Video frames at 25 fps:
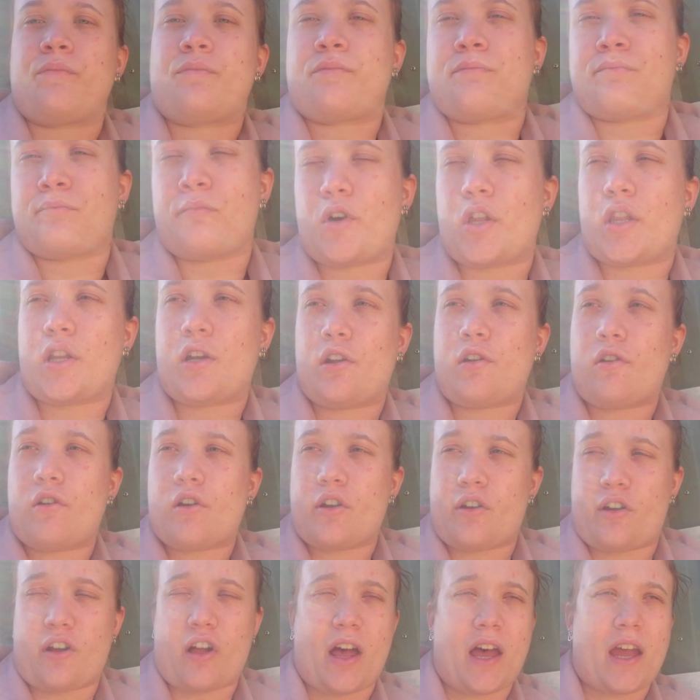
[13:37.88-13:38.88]
whether you're a
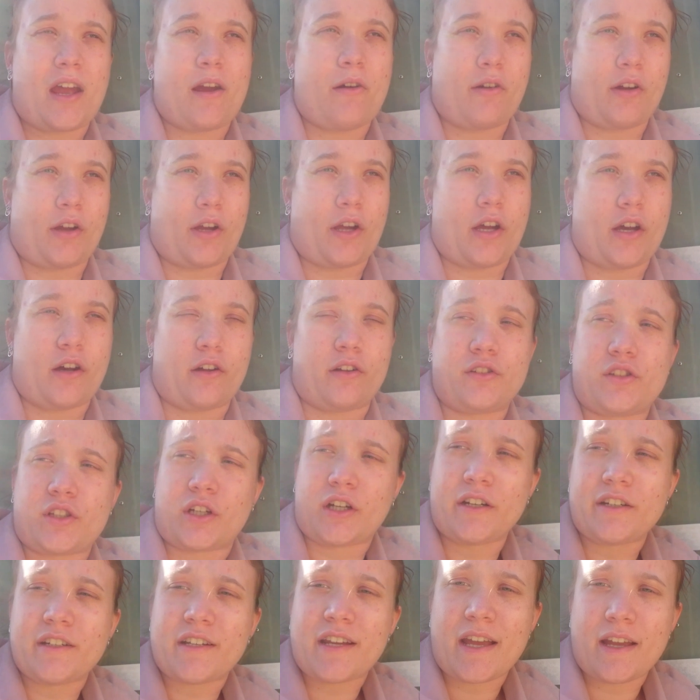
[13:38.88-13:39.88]
guy or a girl,
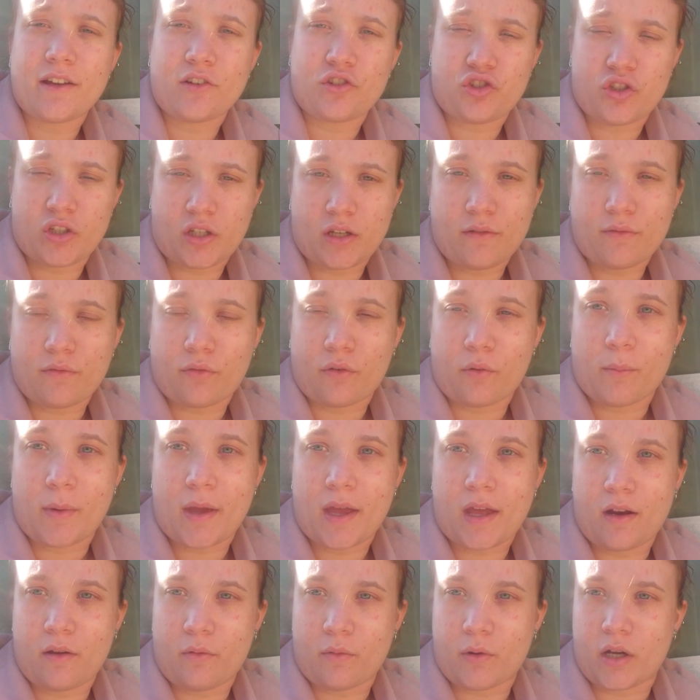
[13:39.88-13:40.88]
don't take shit from
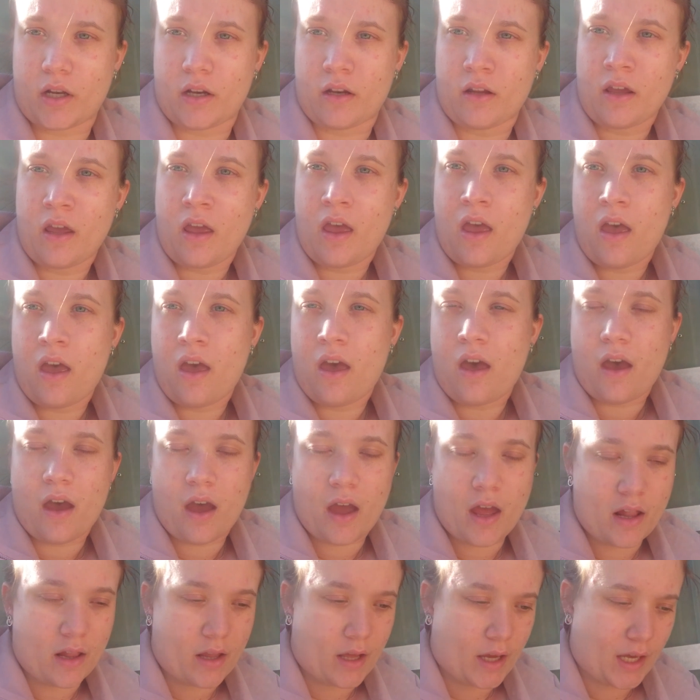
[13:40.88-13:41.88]
anyone.
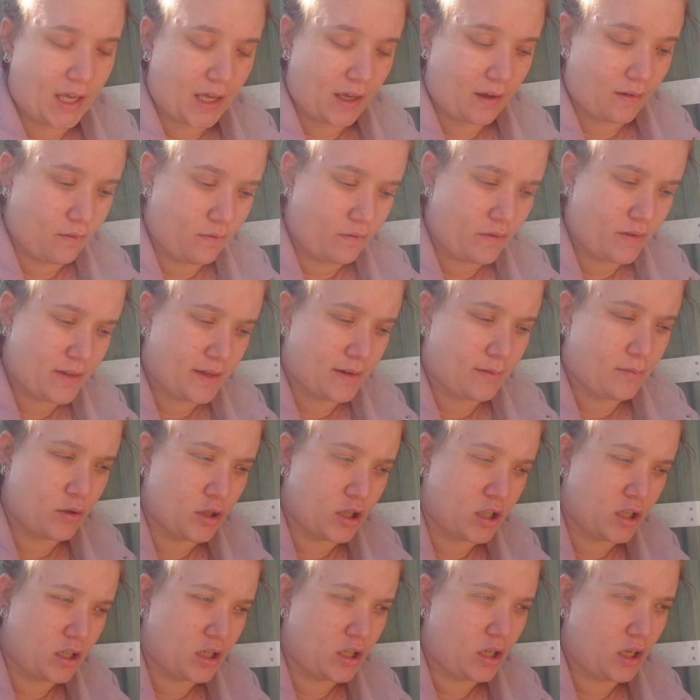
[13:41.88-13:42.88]
And
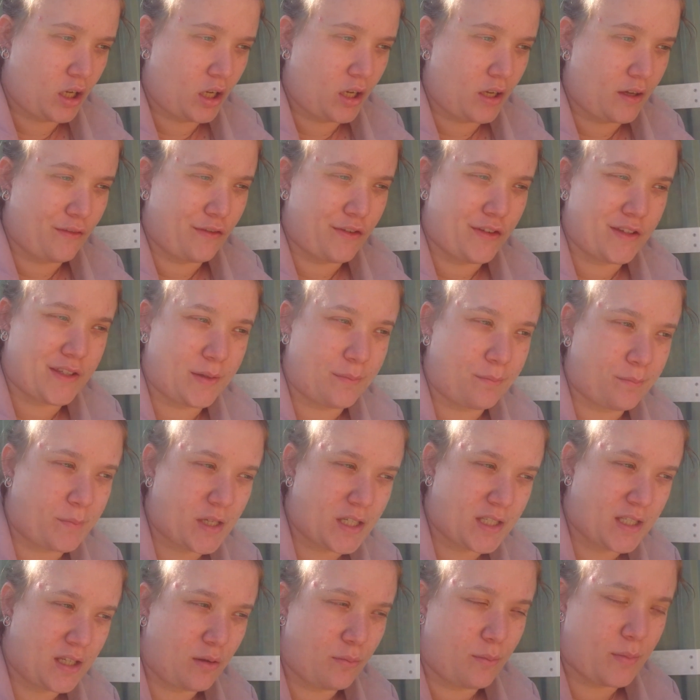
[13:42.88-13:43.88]
if
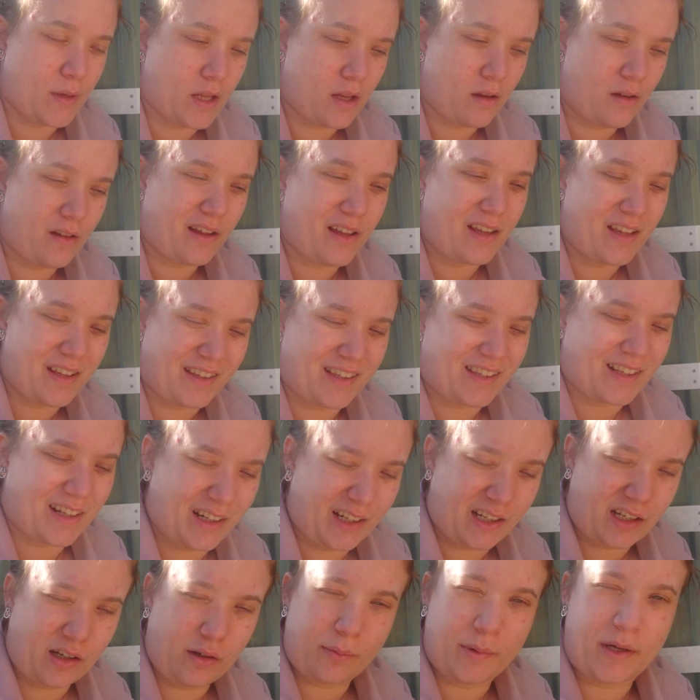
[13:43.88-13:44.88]
it's a
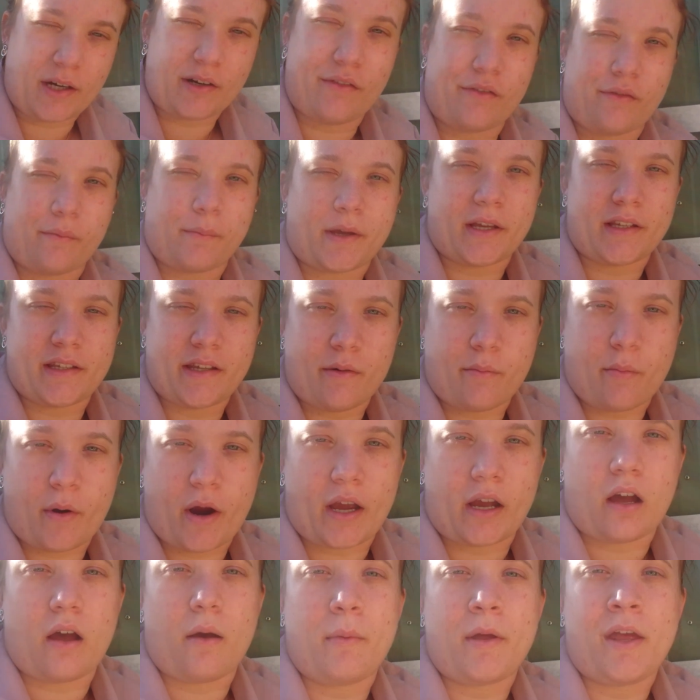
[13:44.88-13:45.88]
little bit of a messy
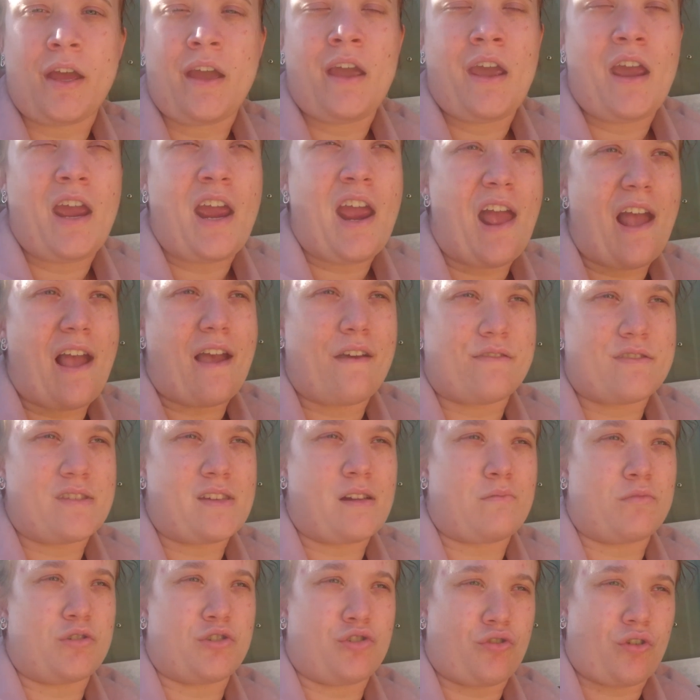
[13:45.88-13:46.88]
breakup, if
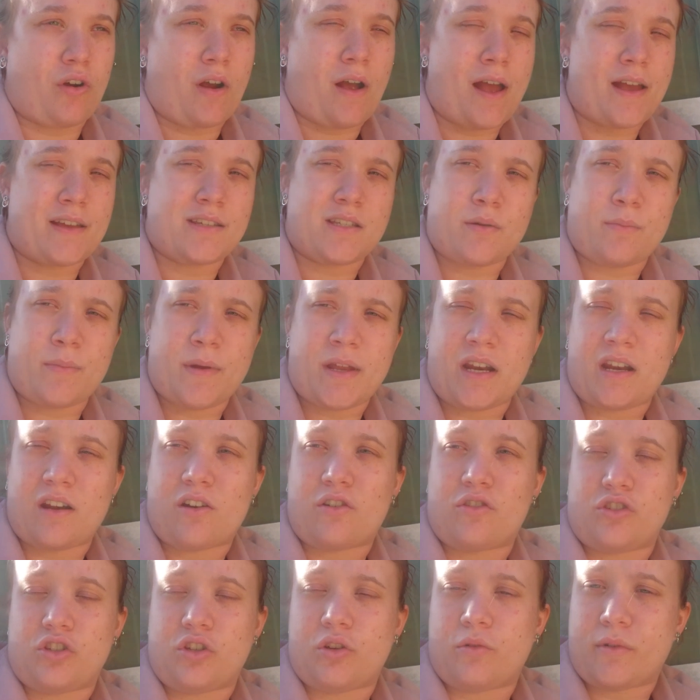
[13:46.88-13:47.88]
someone tries to pin it
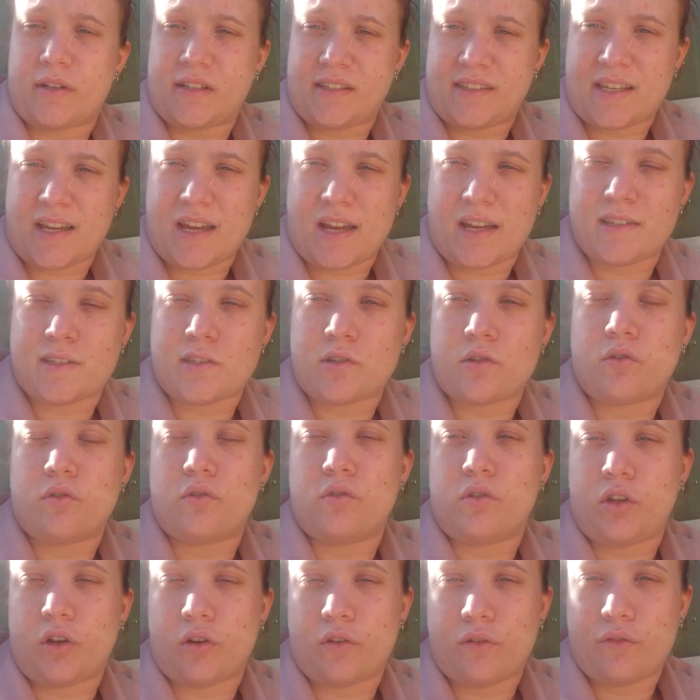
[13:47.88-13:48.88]
on you and say it's all
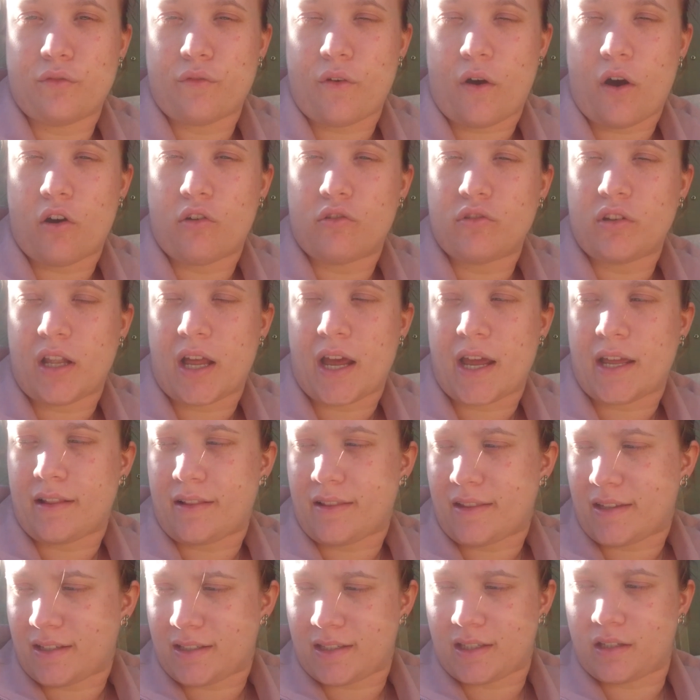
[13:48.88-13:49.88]
your fault,
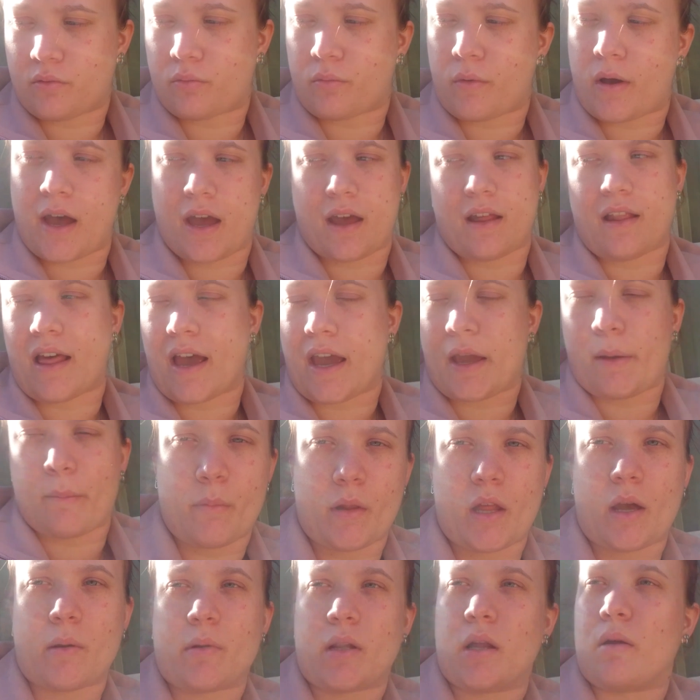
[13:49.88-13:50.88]
this is why,
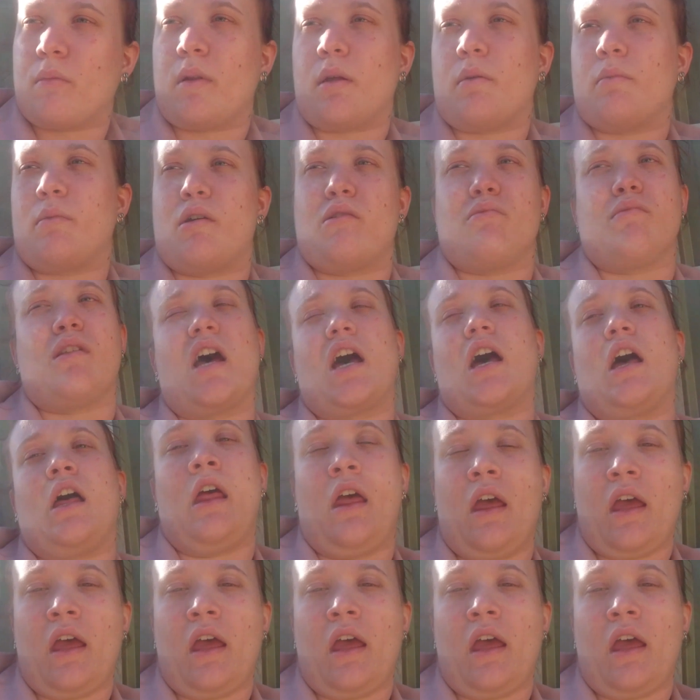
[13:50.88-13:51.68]
blah blah blah blah blah,